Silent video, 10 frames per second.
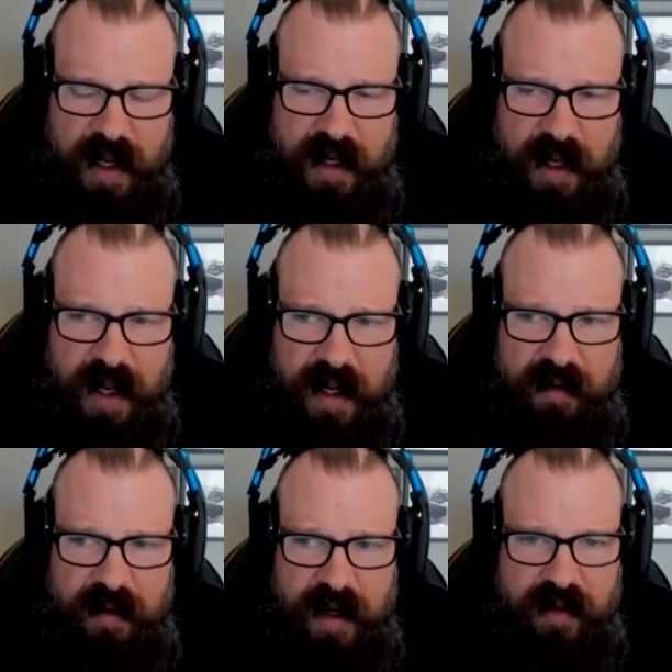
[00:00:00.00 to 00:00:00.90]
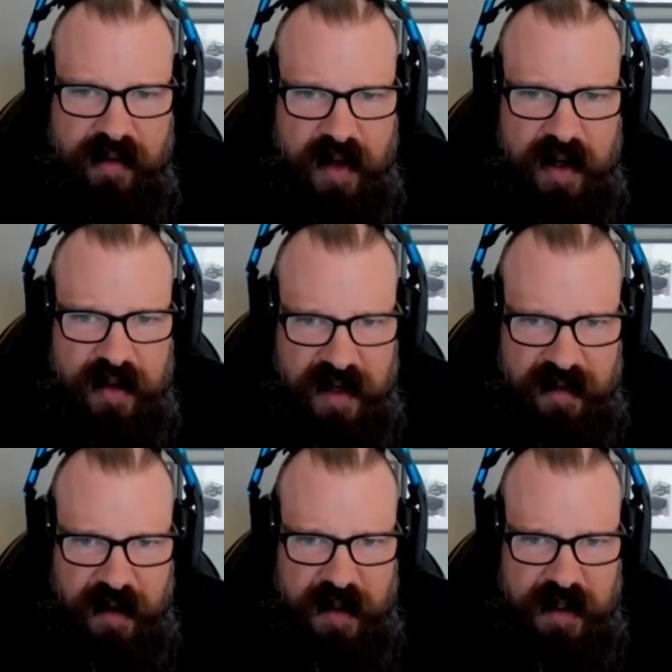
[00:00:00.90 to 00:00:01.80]
And is there a
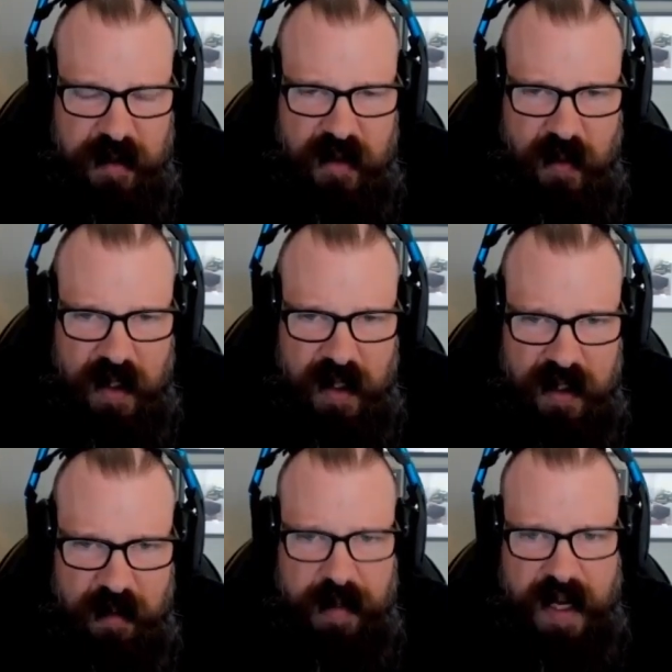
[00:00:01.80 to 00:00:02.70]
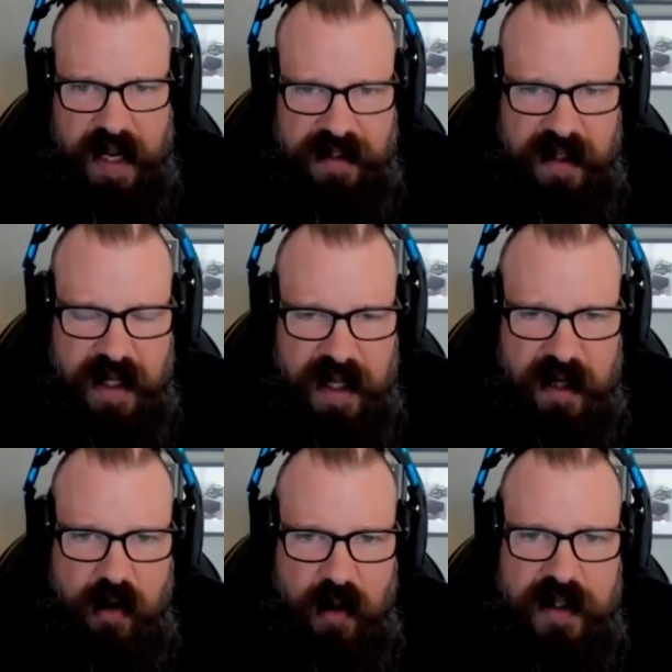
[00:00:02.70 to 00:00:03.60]
difference between capacity
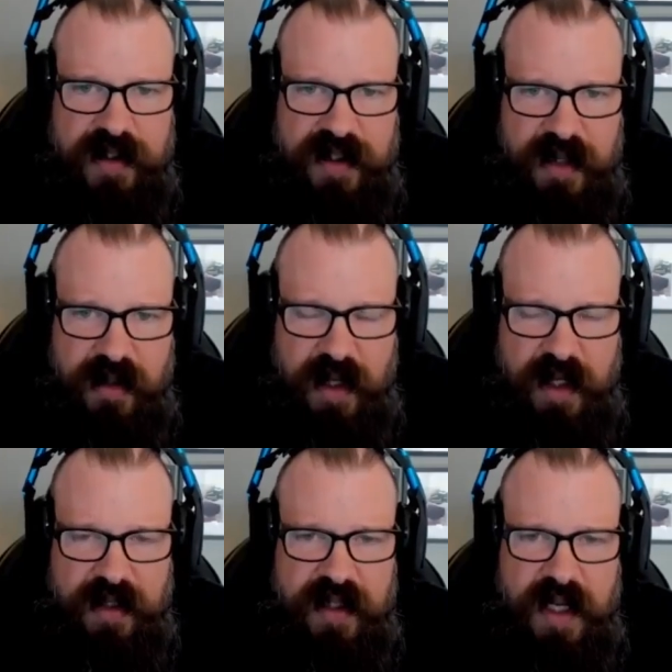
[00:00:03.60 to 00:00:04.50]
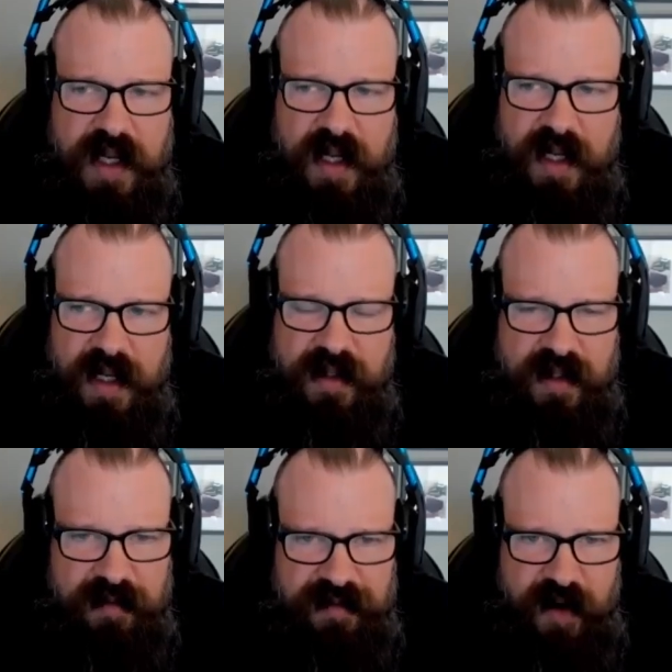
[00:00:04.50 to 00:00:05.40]
and utilization? Is
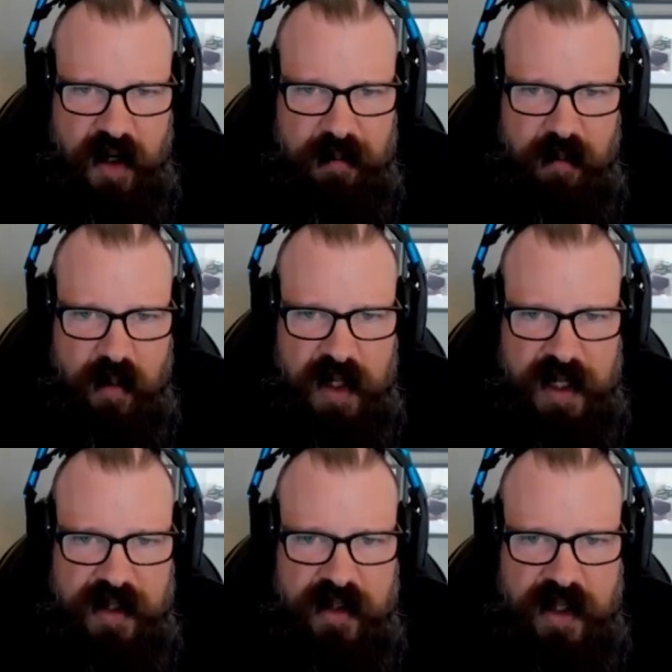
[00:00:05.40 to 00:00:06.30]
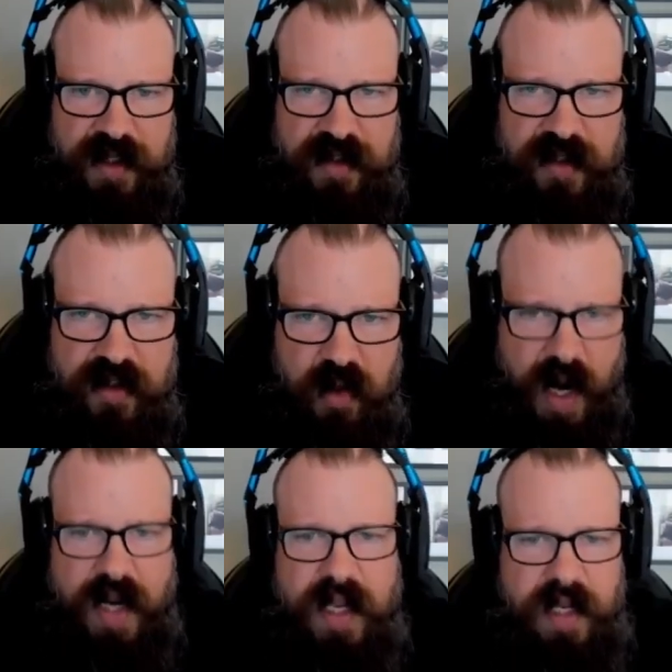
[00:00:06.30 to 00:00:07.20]
the firm really just
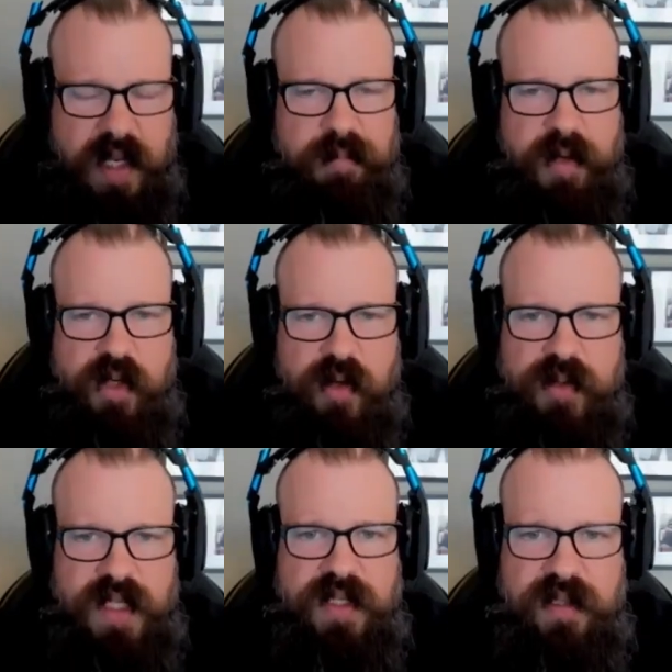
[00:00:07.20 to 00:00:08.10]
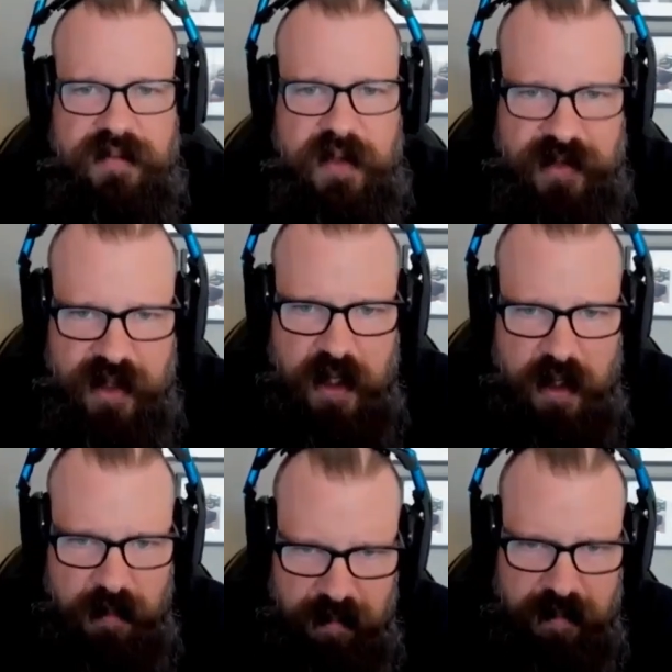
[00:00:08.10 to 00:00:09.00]
tracking it but using a different
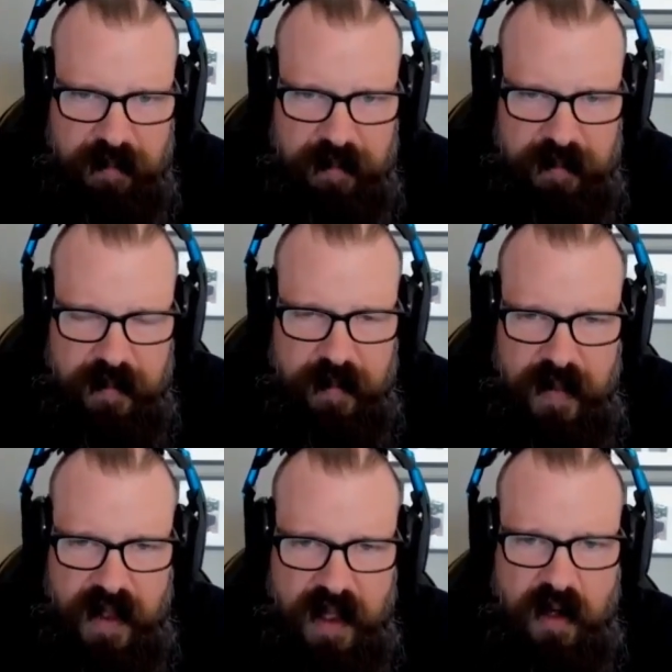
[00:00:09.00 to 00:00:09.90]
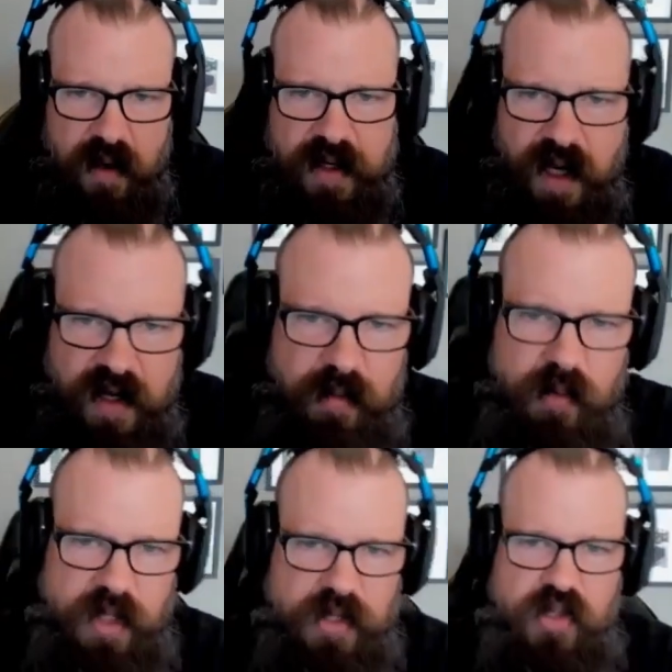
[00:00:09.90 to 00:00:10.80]
term? Are they
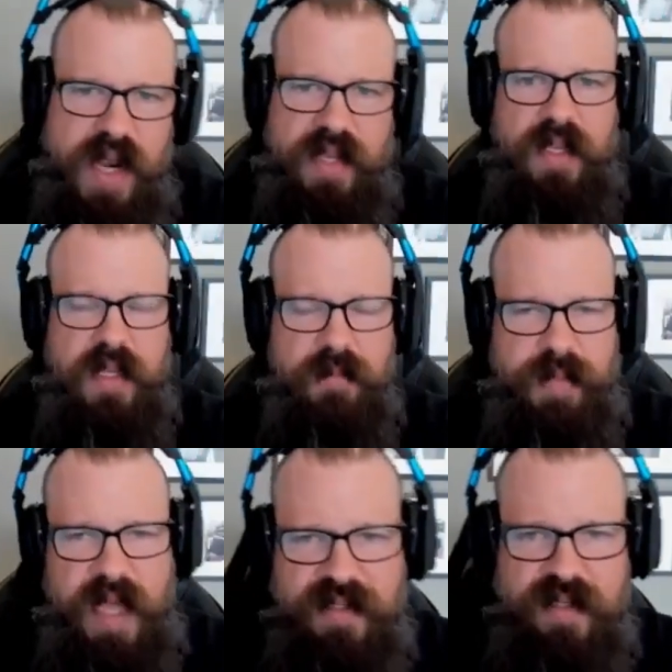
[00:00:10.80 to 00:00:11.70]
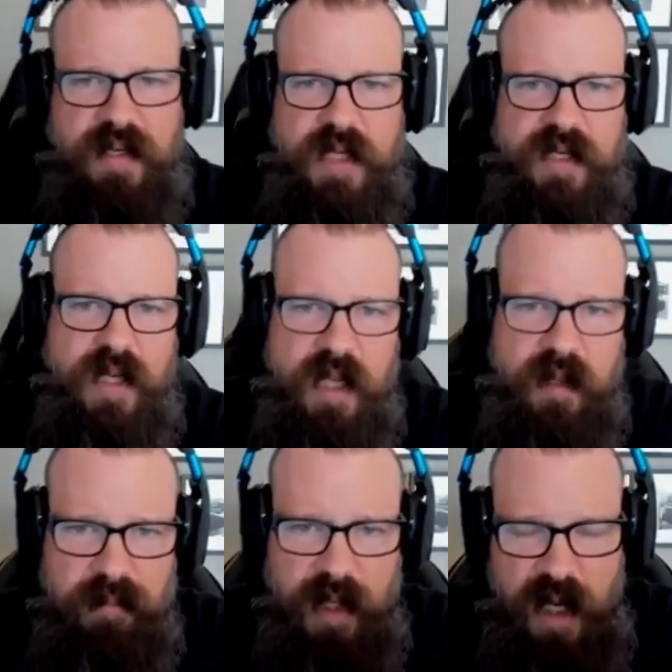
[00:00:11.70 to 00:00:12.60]
really tracking capacity but
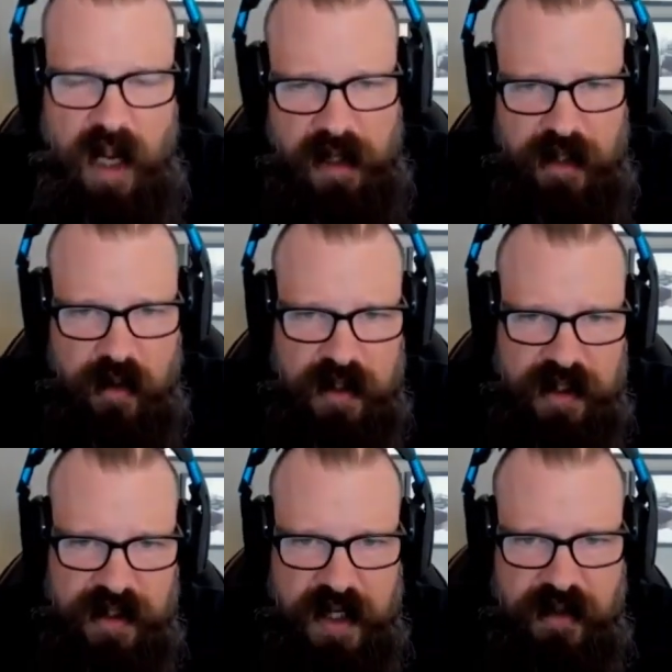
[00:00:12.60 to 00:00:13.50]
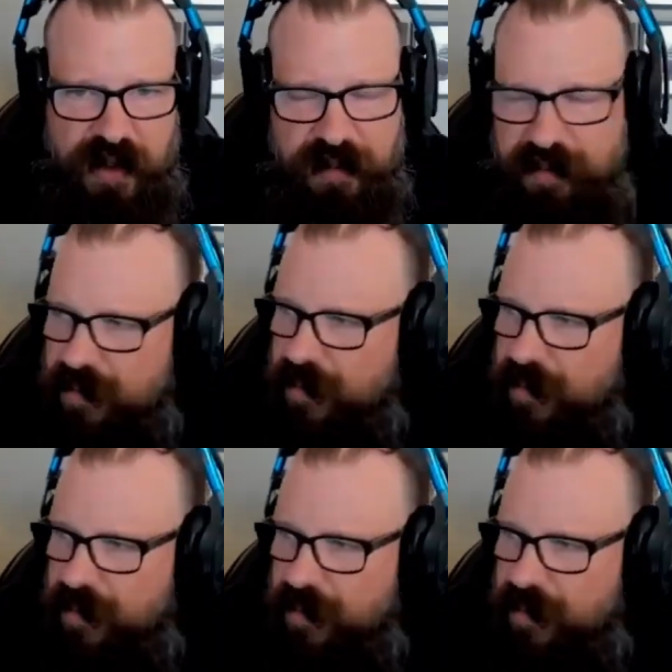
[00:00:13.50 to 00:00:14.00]
calling utilization?